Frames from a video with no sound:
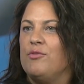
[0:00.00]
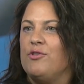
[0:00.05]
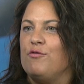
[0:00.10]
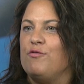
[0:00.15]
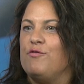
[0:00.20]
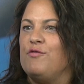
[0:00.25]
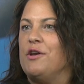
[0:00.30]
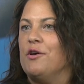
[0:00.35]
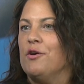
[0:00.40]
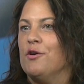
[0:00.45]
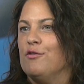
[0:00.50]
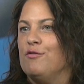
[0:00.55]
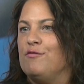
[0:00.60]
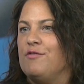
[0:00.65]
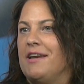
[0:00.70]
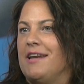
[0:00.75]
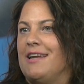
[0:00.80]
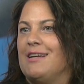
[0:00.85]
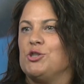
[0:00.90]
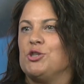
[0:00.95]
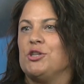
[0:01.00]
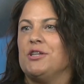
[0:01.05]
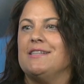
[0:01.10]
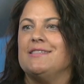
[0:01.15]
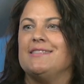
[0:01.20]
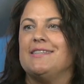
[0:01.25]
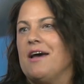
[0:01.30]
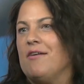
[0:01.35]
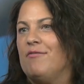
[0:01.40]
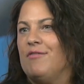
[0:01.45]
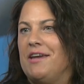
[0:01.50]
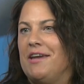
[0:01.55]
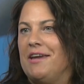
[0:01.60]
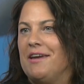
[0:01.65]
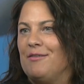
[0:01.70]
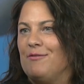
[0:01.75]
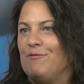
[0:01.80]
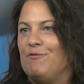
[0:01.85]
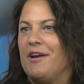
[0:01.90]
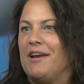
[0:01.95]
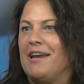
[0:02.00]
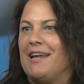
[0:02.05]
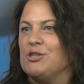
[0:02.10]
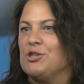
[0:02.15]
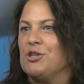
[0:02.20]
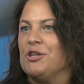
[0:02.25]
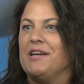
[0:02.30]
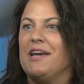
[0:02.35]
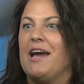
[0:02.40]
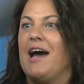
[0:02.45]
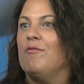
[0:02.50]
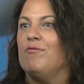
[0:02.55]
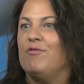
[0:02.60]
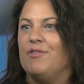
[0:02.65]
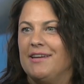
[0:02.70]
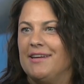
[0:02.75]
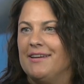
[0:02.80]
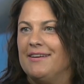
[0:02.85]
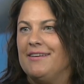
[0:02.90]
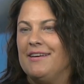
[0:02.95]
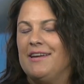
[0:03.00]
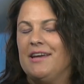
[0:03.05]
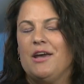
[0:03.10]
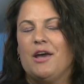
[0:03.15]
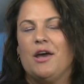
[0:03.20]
to feel financially savvy and financially confident.